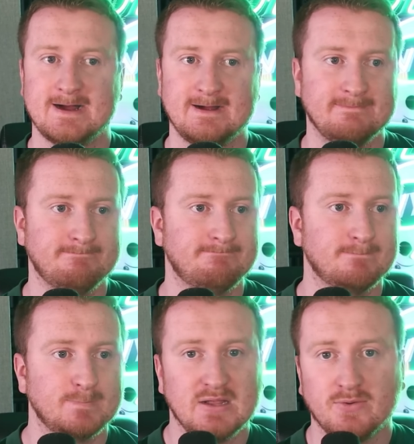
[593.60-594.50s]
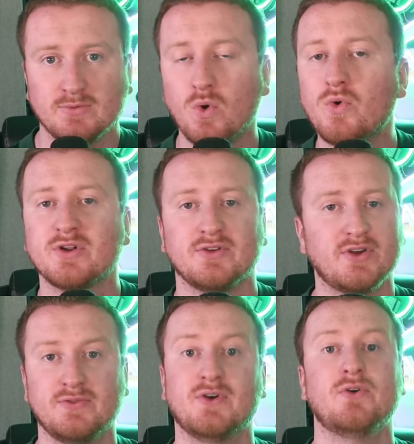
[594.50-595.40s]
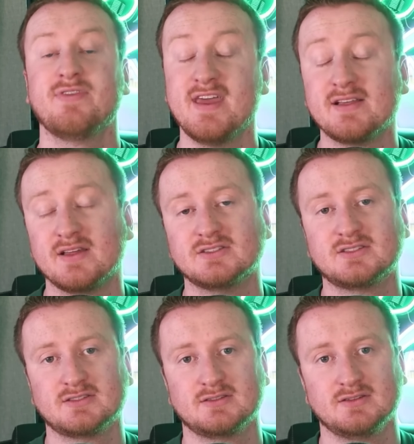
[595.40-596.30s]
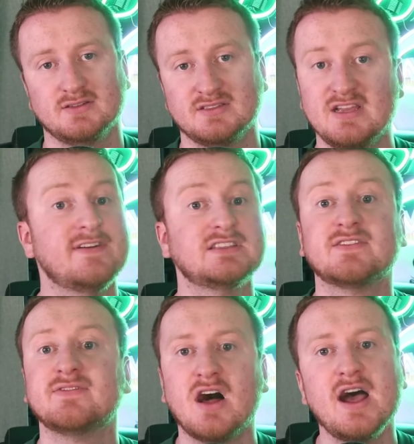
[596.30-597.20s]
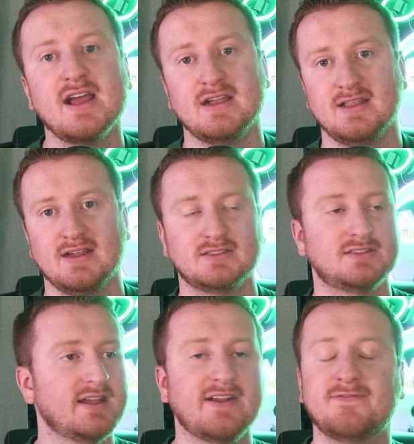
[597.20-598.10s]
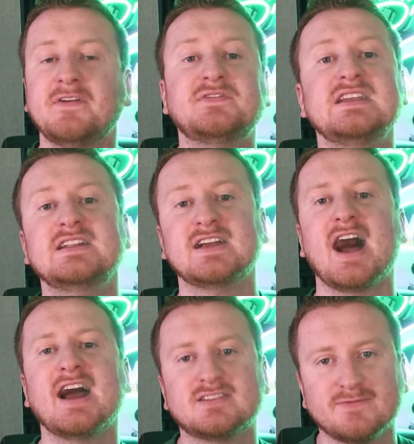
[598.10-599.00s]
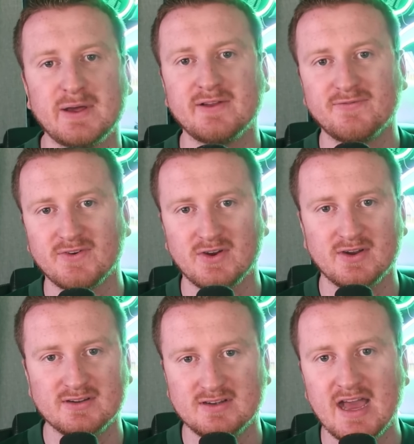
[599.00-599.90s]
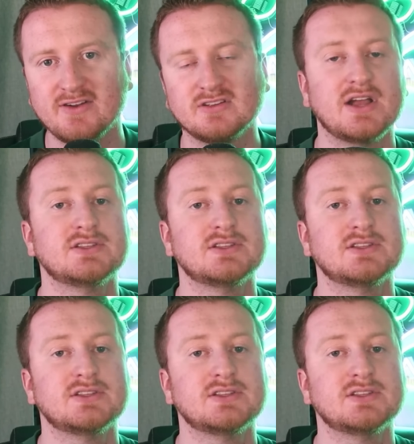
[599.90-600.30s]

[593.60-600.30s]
corner, the whole thing. There's defensive line. There's like 15 guys fighting for 9 or